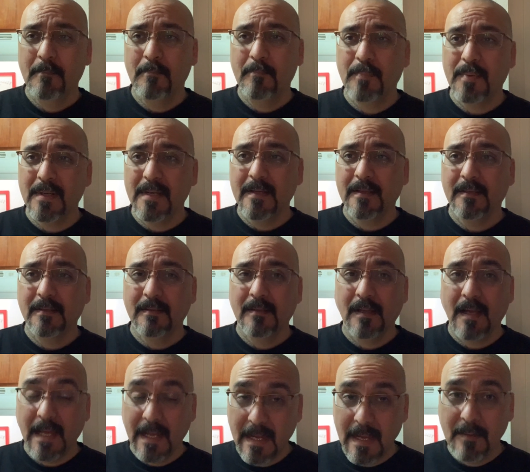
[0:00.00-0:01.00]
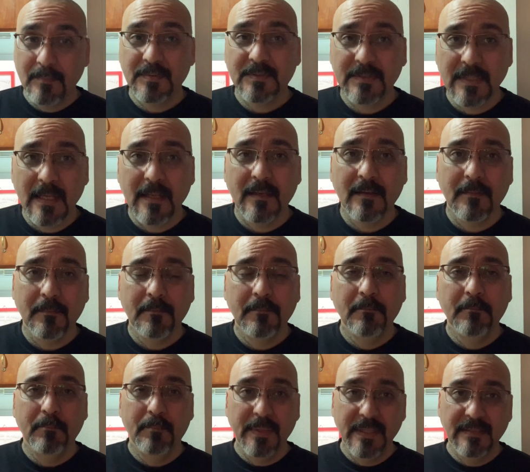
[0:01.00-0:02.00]
but I am saying
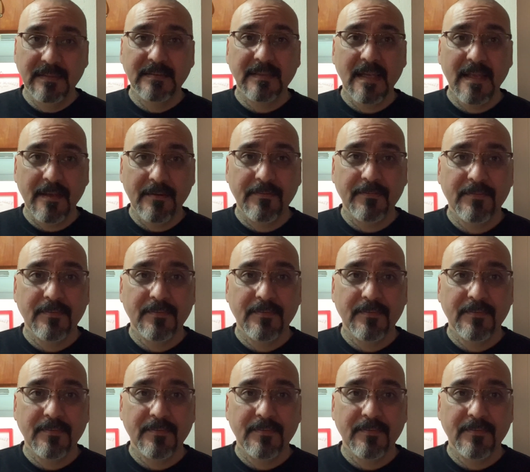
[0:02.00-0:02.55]
be safe